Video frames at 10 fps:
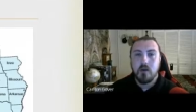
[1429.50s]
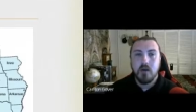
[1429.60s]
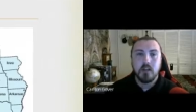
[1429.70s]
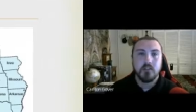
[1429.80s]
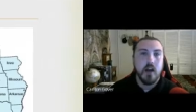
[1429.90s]

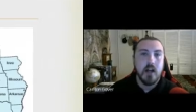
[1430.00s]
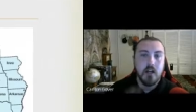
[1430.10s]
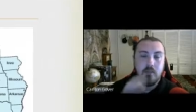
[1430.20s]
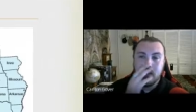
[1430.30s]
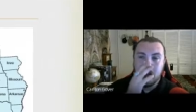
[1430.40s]
I, I, divided
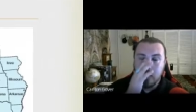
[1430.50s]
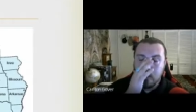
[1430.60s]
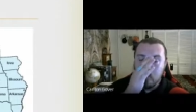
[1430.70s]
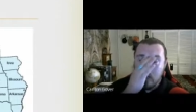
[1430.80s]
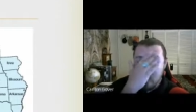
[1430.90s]
them into
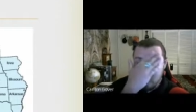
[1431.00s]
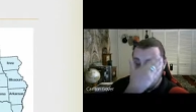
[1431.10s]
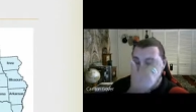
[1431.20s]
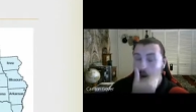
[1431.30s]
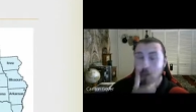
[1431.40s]
three
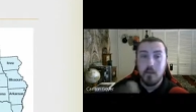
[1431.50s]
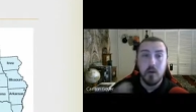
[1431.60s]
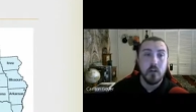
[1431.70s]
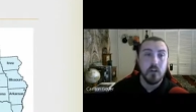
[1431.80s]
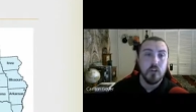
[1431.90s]
summed
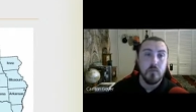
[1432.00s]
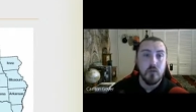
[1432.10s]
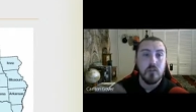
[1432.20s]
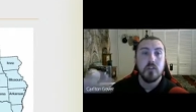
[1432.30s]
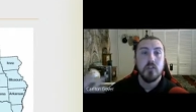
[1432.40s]
probability
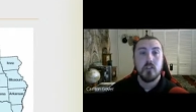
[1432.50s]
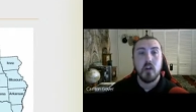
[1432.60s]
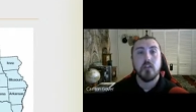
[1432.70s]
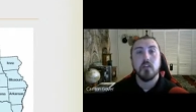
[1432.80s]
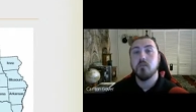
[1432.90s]
distributions:
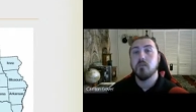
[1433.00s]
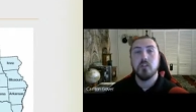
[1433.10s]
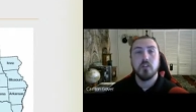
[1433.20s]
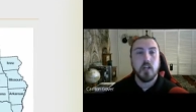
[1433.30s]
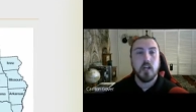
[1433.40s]
Southern, which
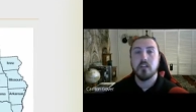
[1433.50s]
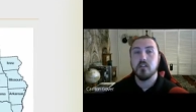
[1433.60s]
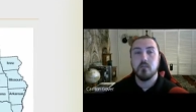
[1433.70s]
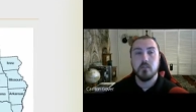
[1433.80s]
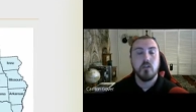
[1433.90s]
is Kansas
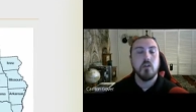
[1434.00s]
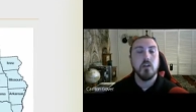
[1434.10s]
and Missouri;